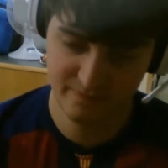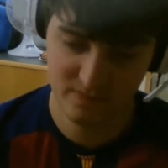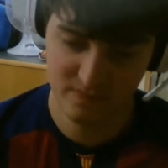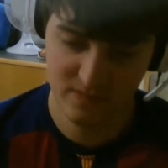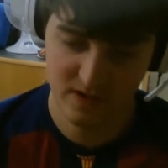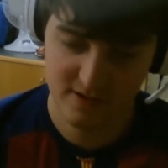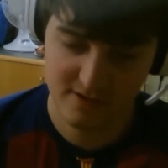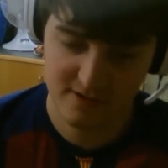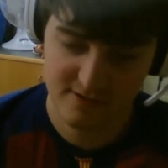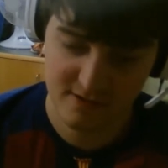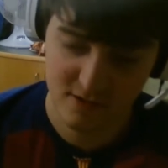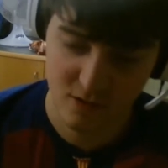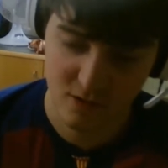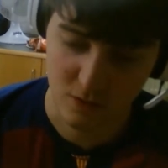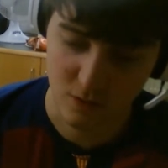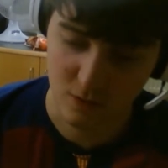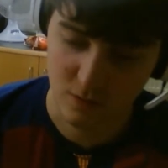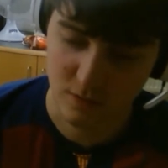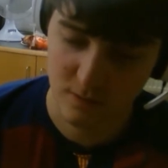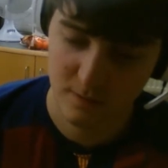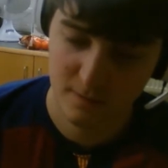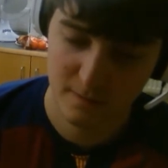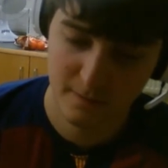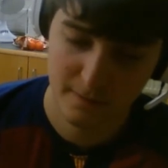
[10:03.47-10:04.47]
So
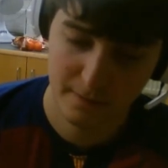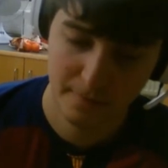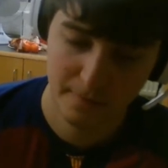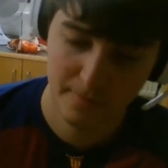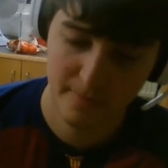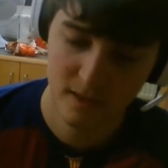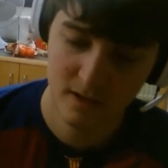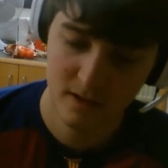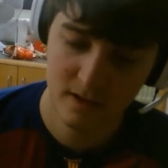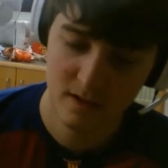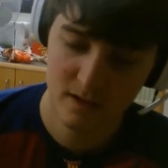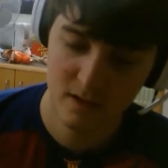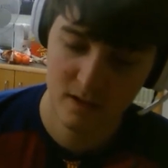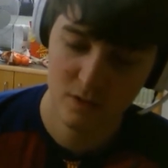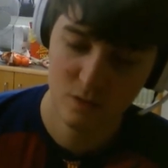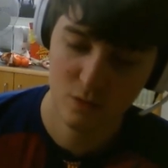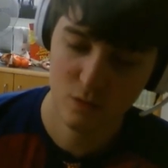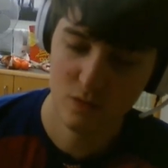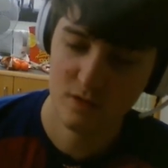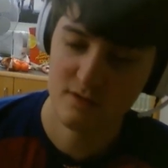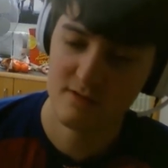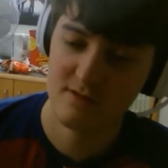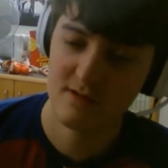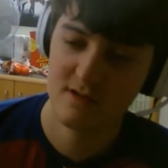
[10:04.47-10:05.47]

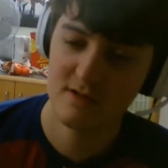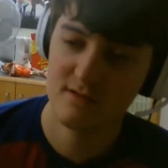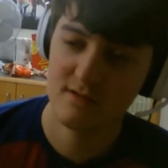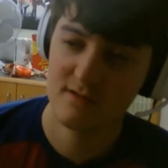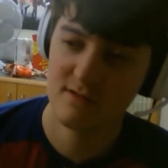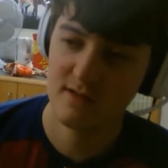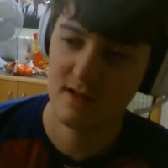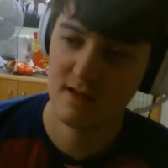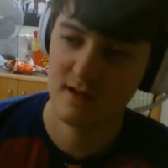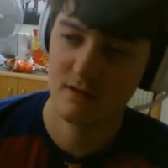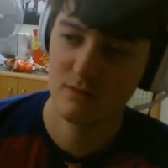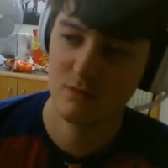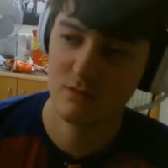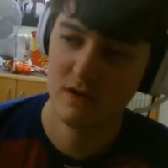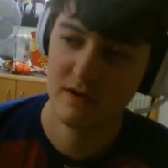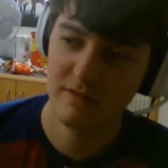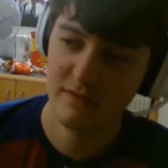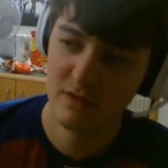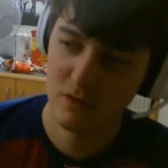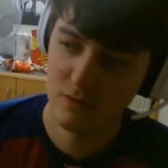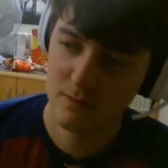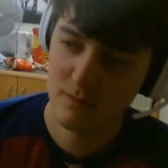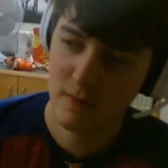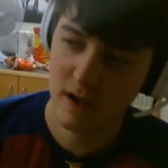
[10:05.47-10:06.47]
if
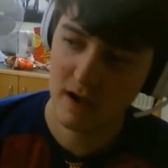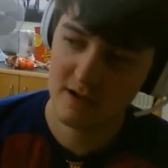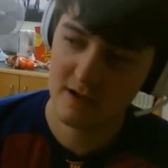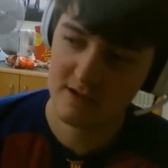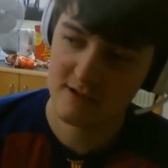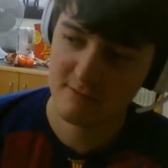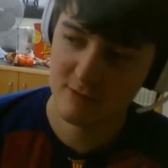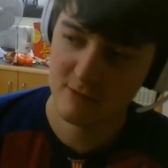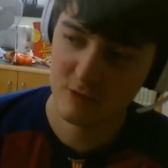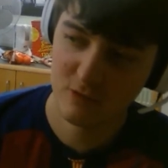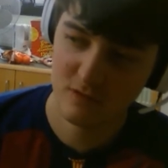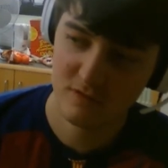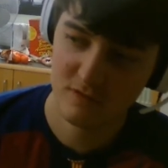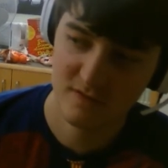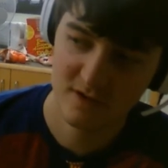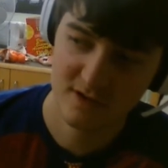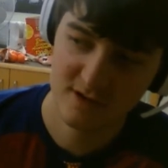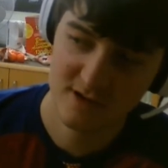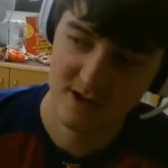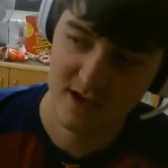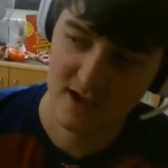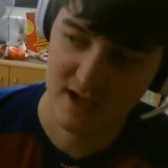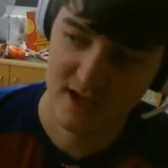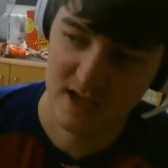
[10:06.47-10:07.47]
you buy a spoon for
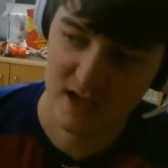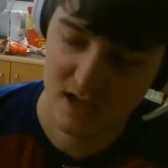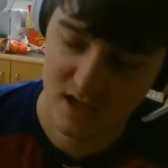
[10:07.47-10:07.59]
say